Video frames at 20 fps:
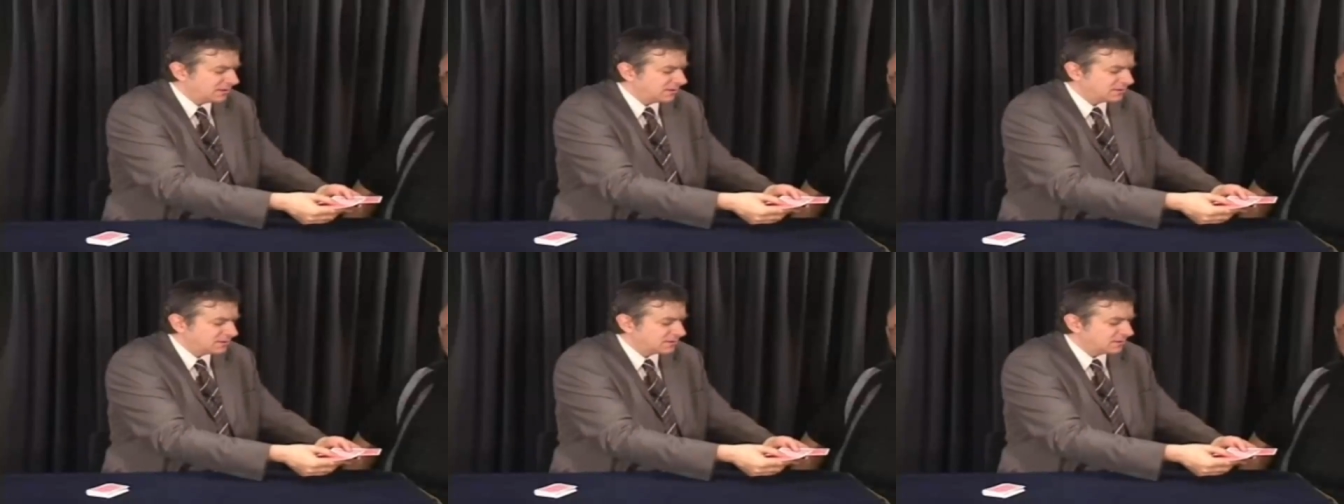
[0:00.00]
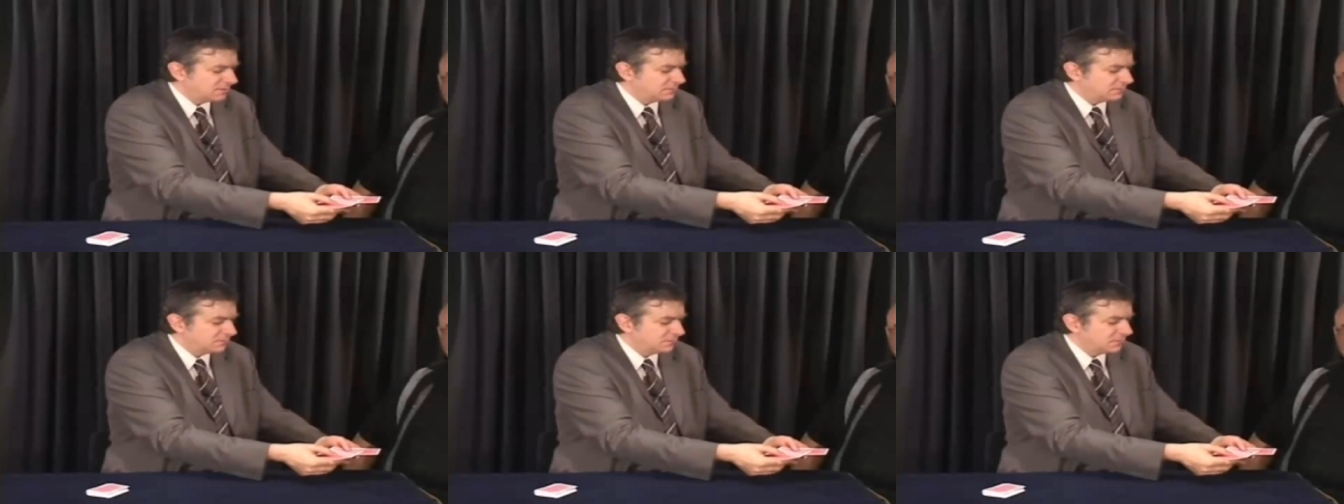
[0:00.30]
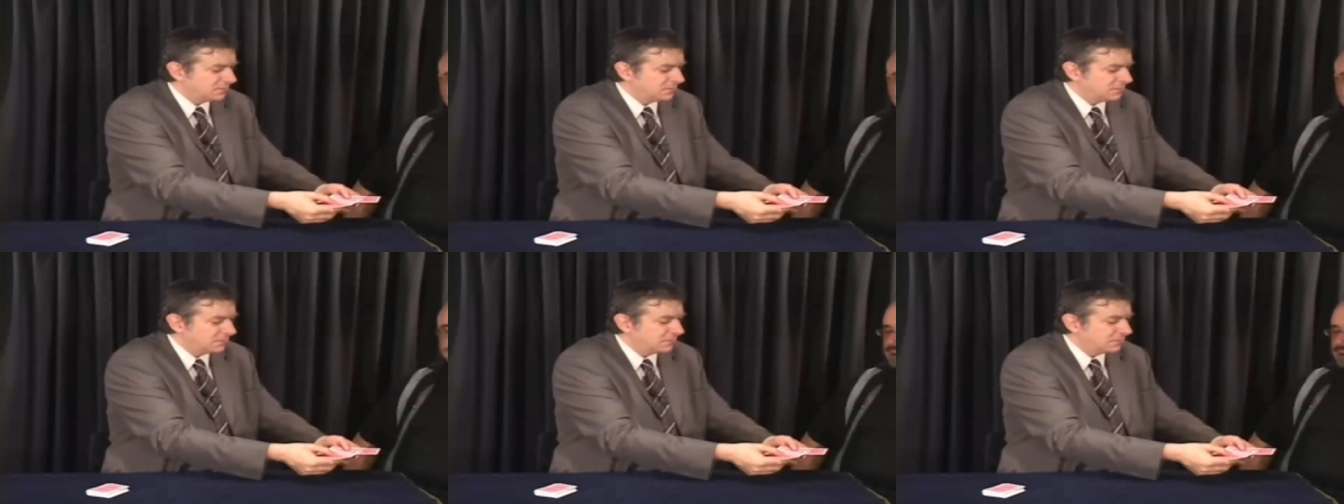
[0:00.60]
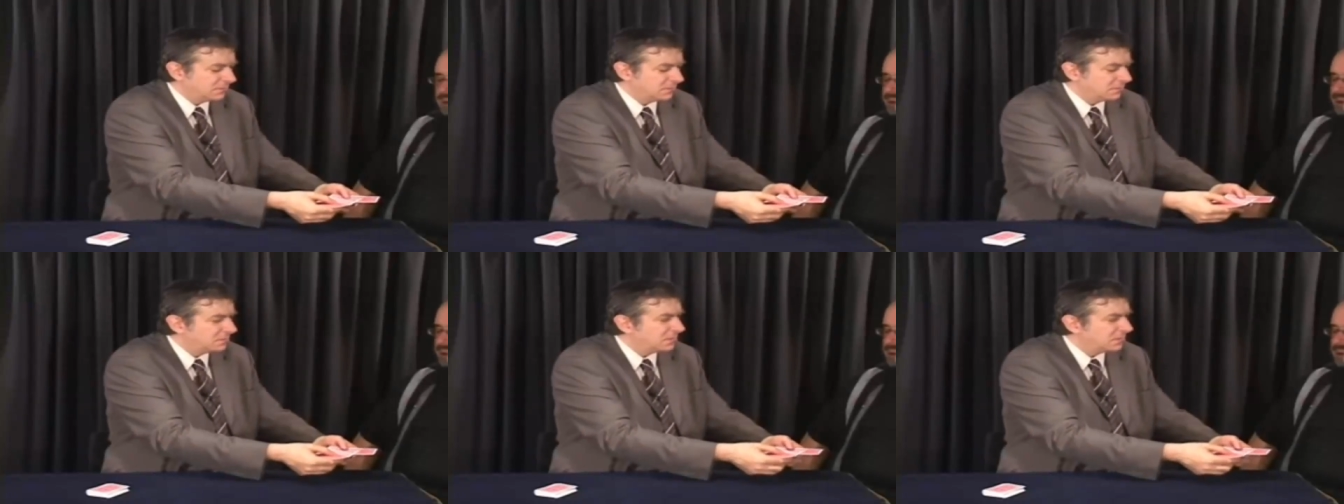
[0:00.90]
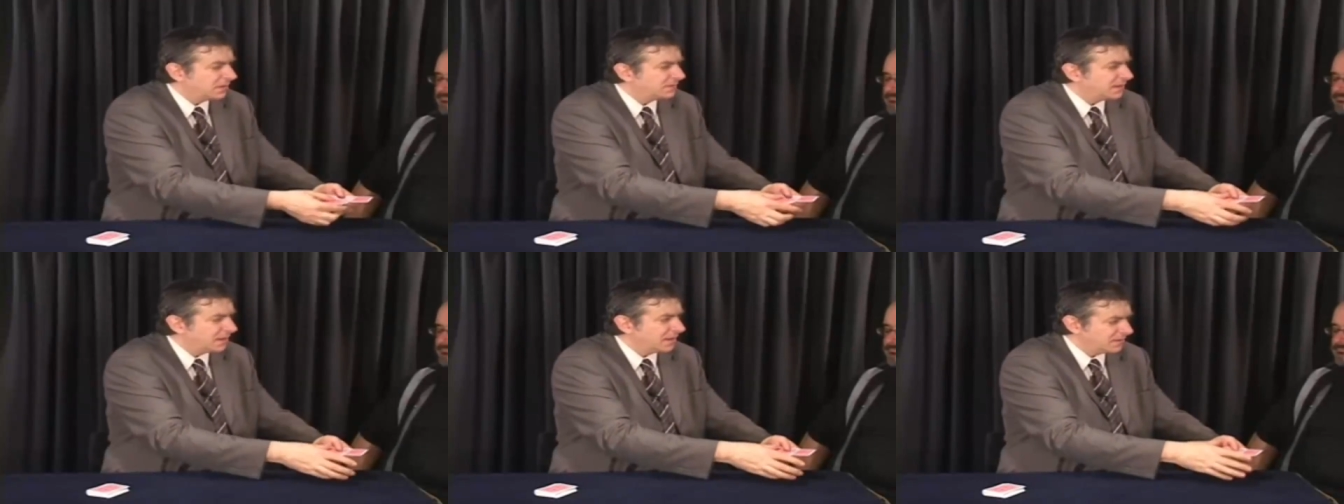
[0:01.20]
It's, uh, um, no, that's fine.
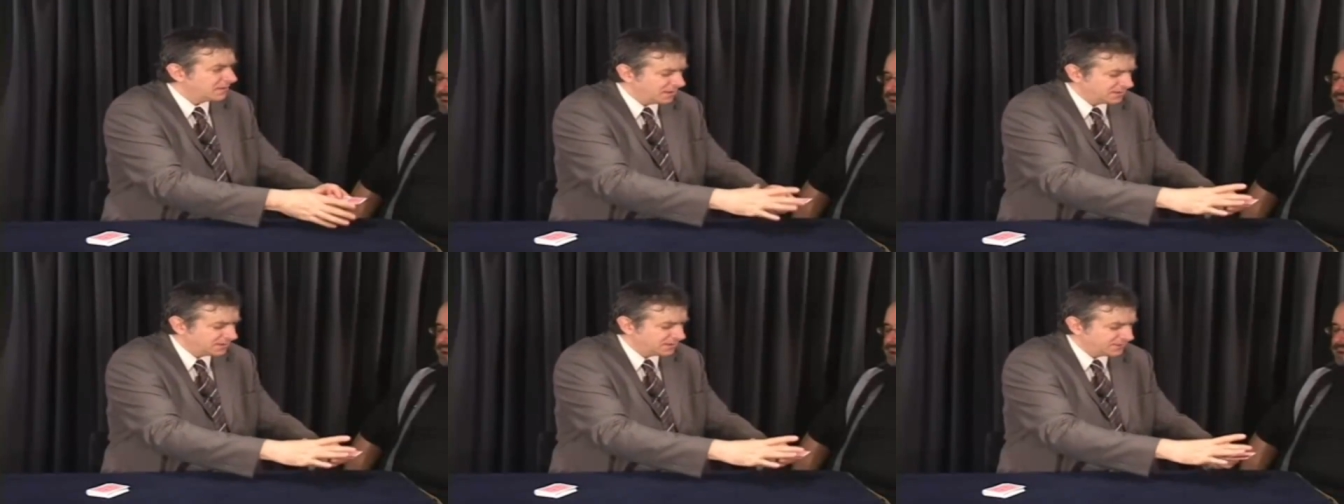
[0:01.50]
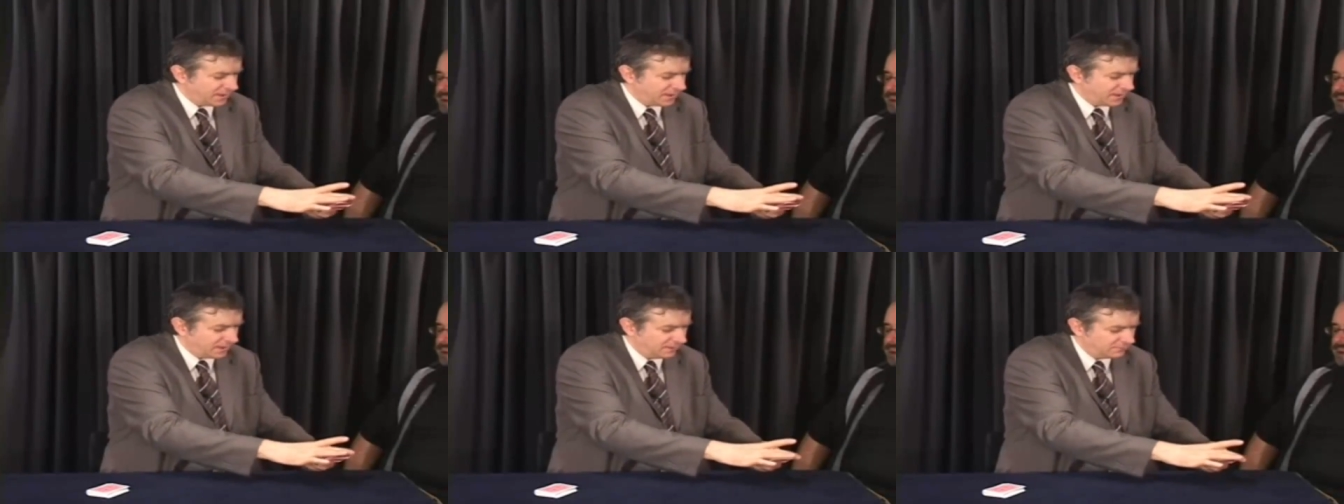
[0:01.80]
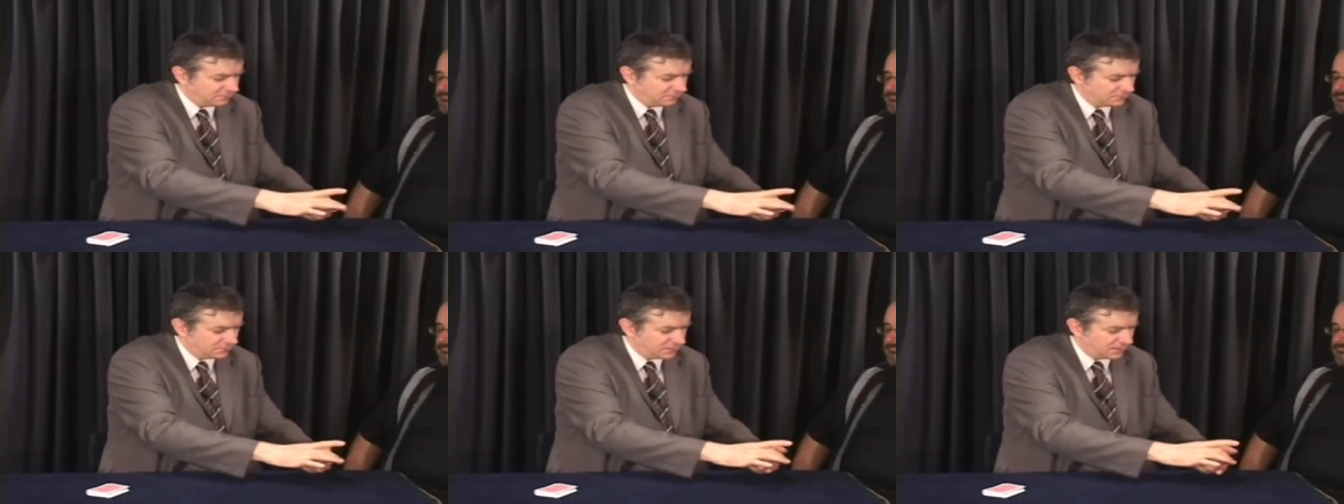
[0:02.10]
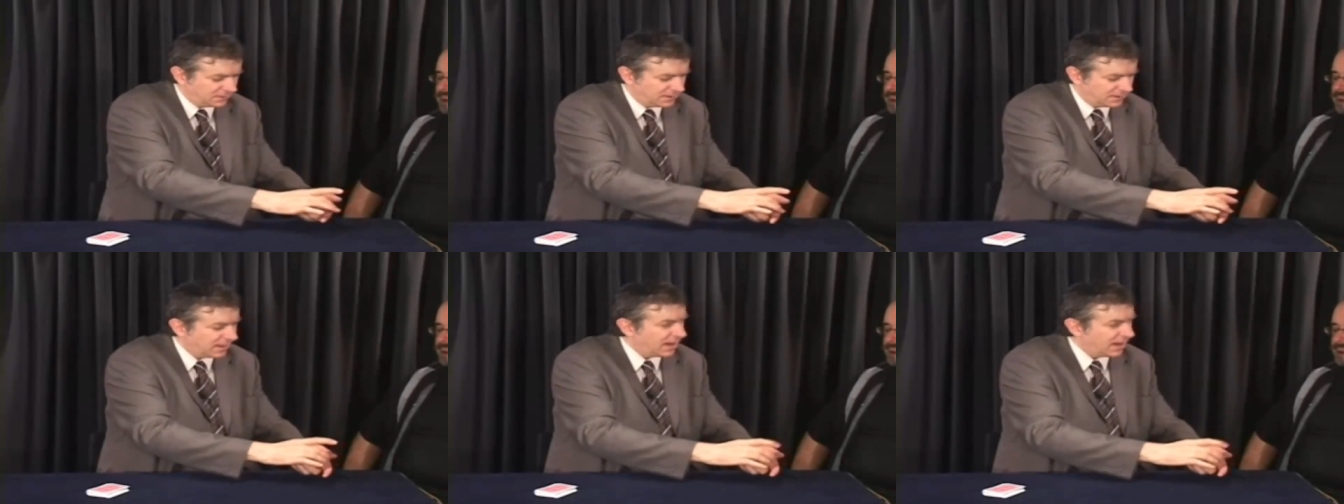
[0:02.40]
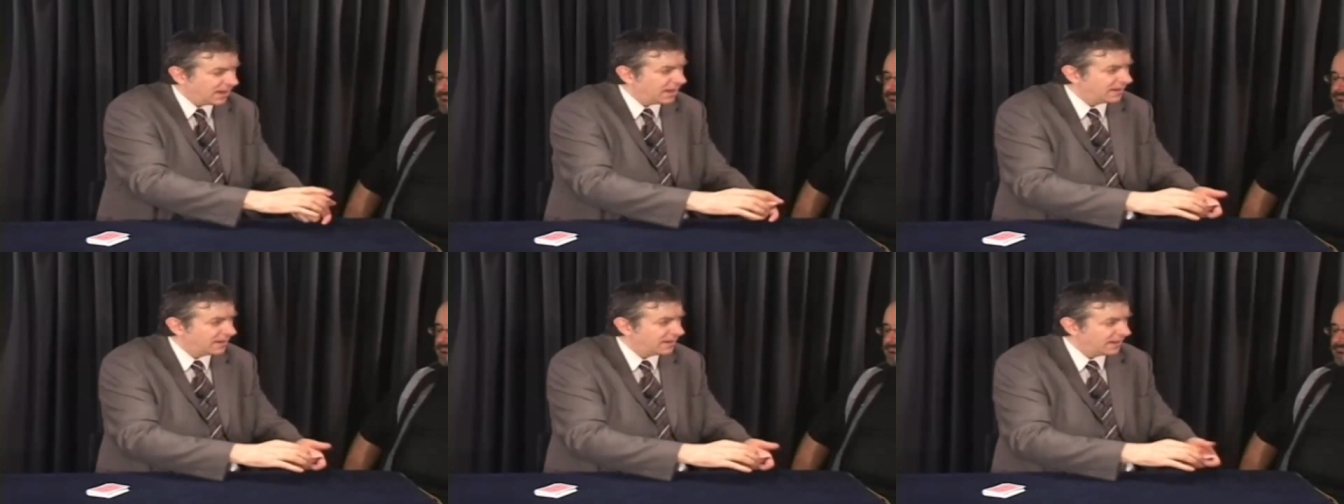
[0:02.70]
that's fine. The
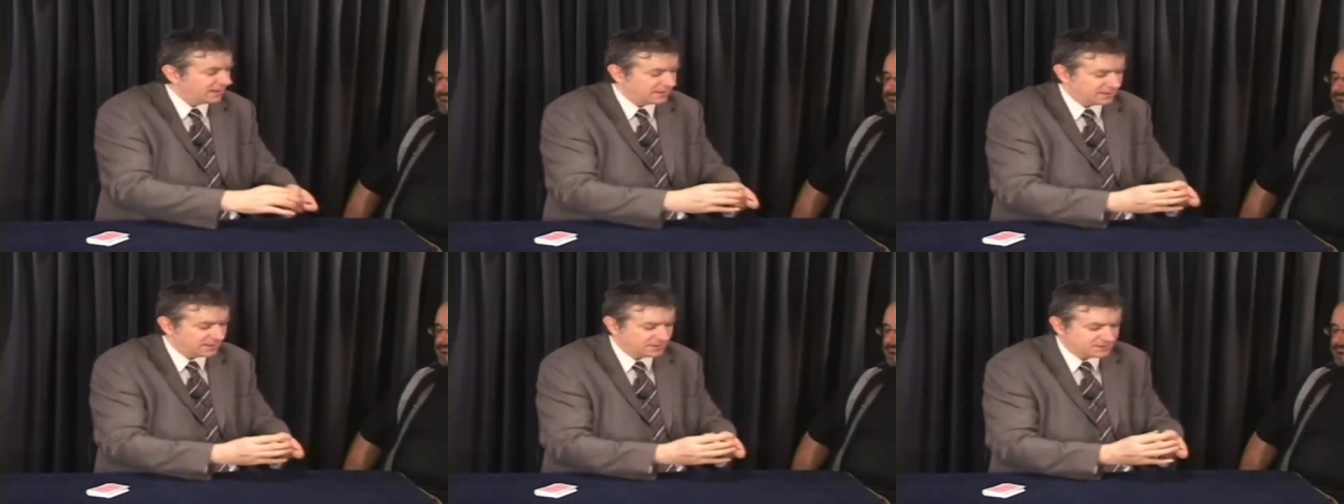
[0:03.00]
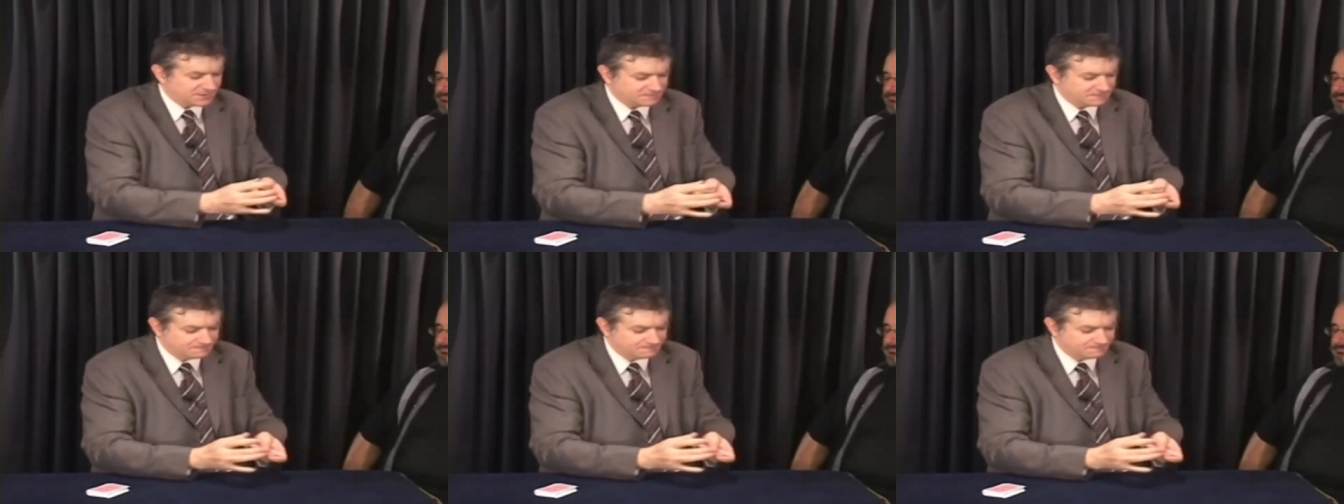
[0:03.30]
card like this.